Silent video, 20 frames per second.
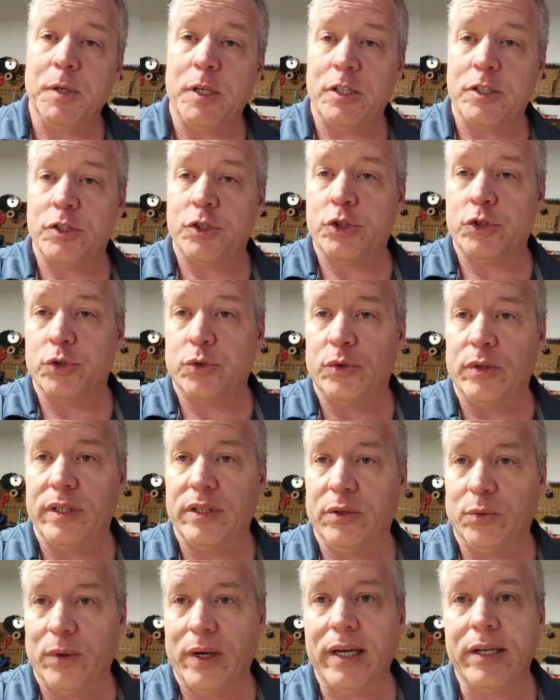going to destroy
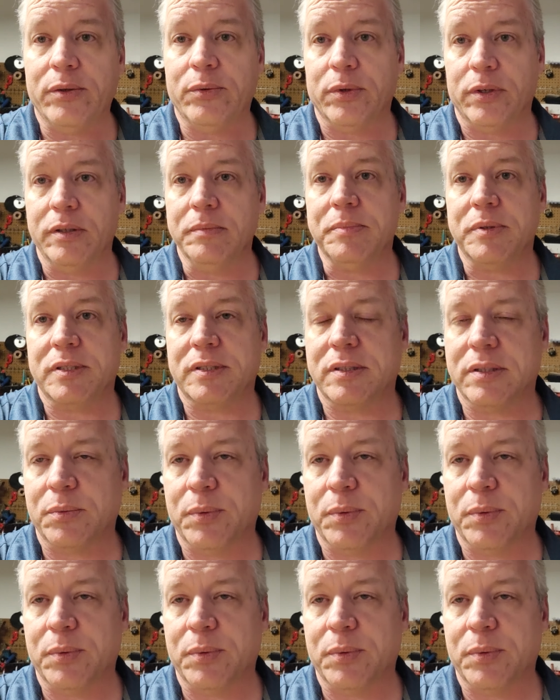the RAID groups,